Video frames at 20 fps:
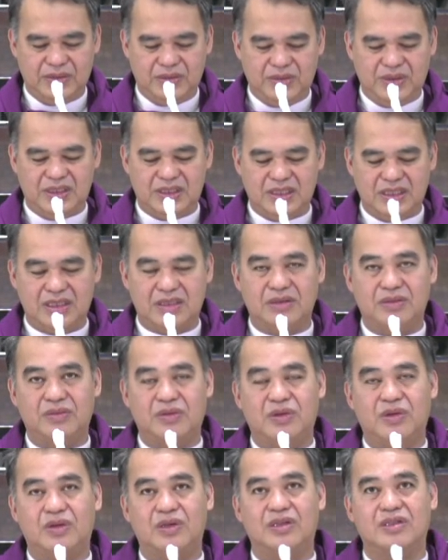which is,
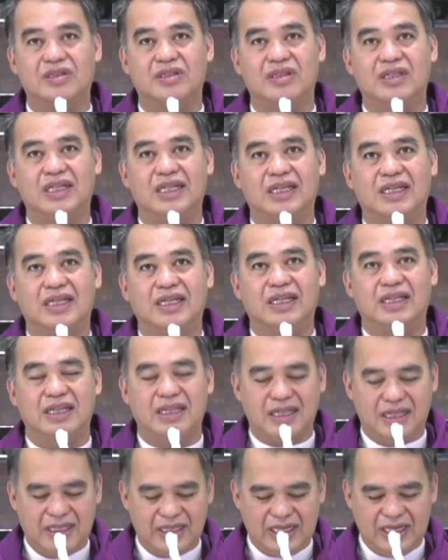of course,
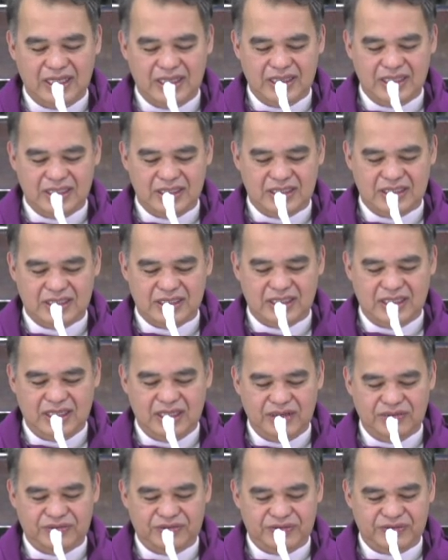the greatest
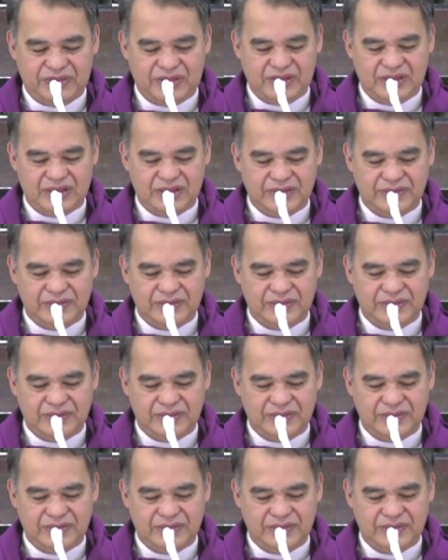gift,